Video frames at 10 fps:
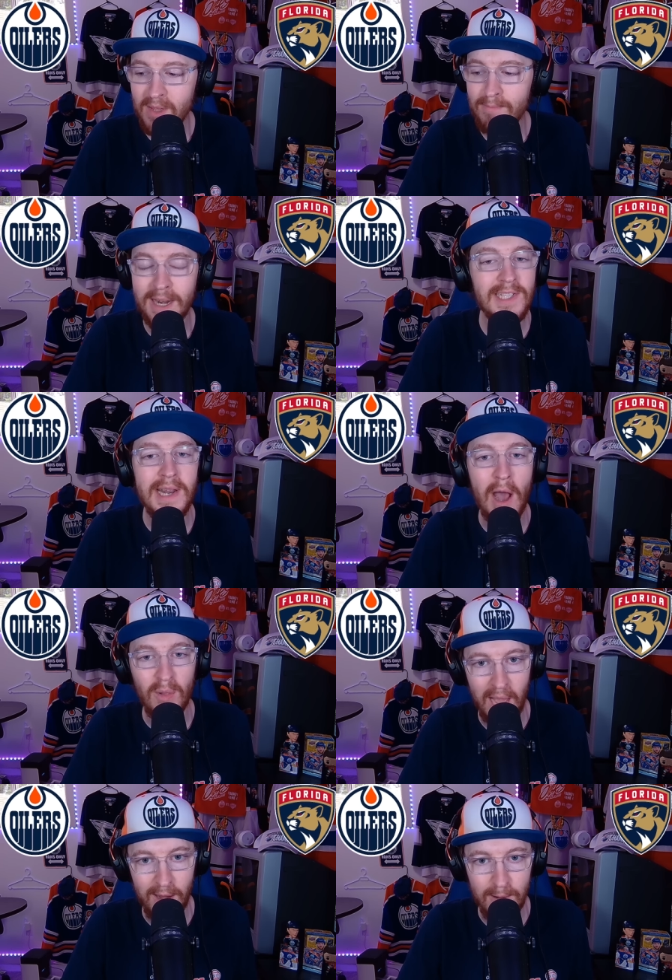but it's an
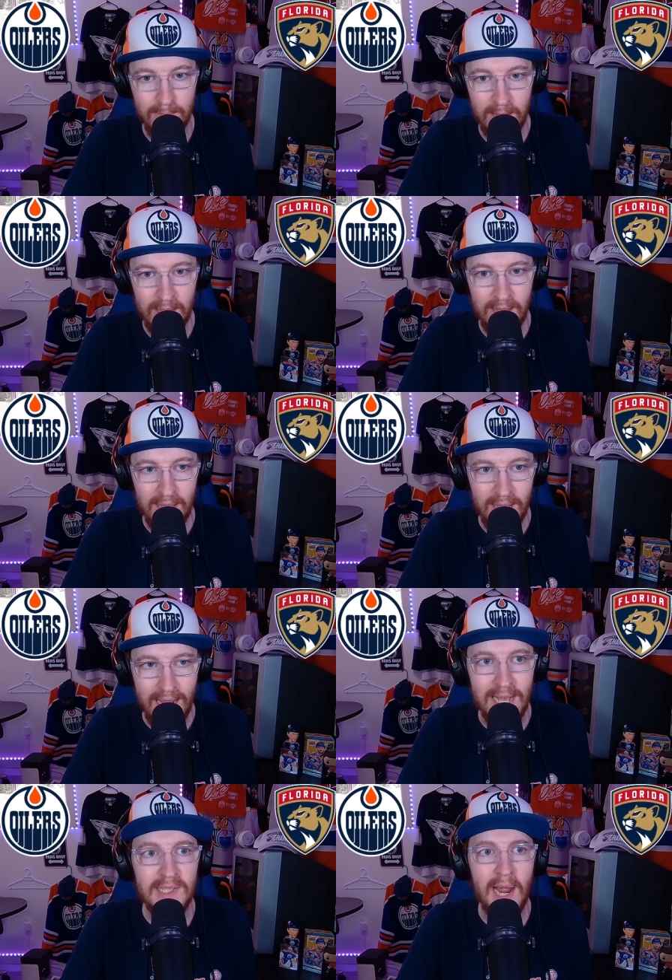outlier. It
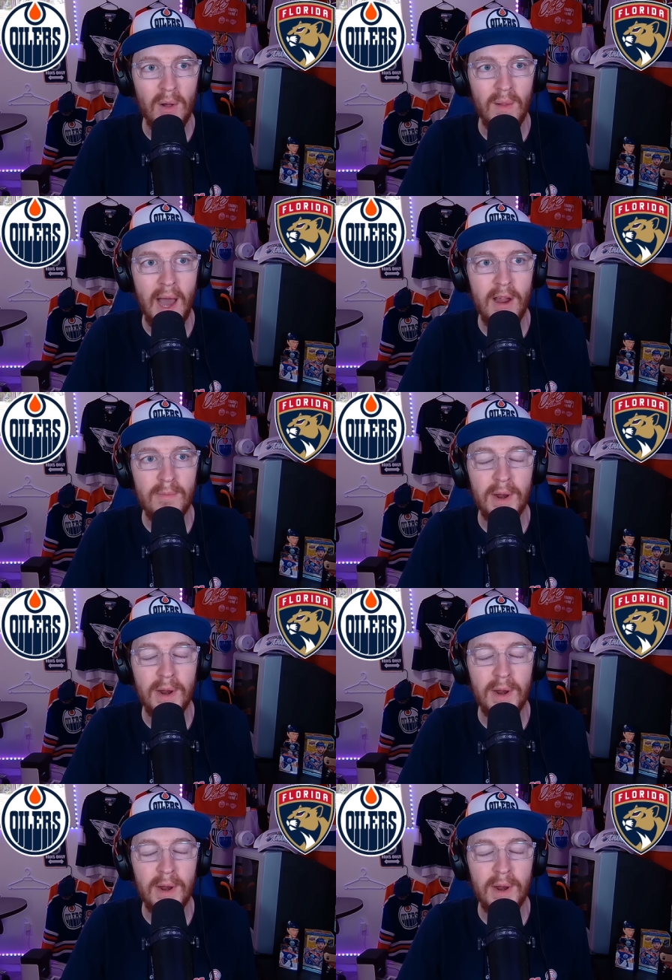is an outlier, but